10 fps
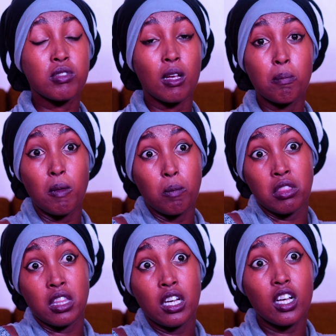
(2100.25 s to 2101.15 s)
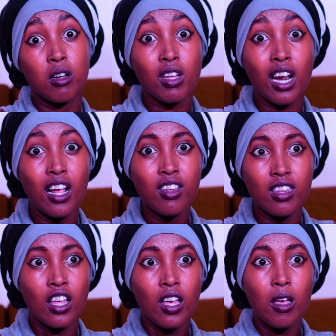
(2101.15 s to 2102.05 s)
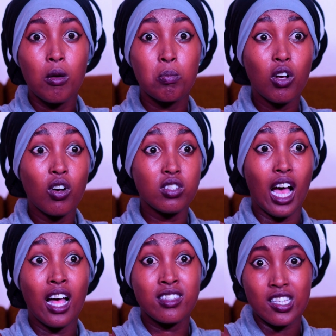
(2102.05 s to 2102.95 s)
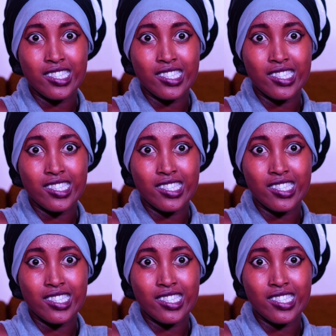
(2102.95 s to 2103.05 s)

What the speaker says: Some people think I'm crazy because as a